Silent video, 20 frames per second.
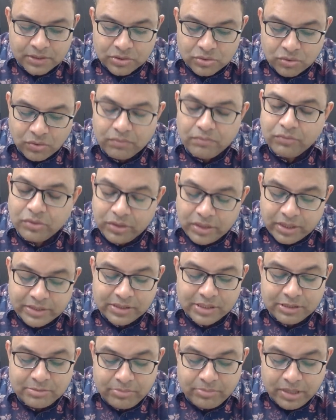So
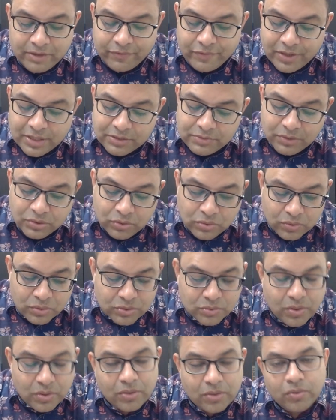Buddha says, make friends with
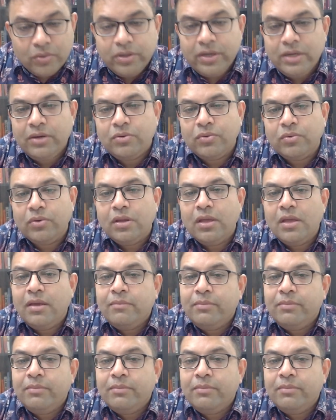those who are good and true.